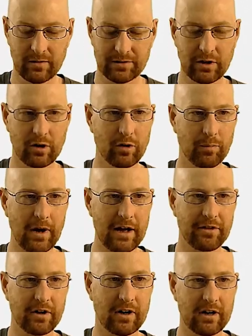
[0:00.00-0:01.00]
So let's go
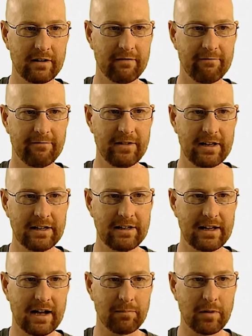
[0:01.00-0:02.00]
python
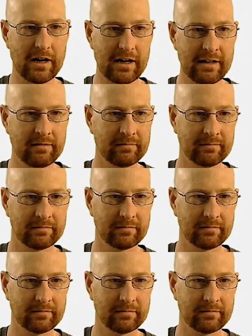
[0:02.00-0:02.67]
vid.py,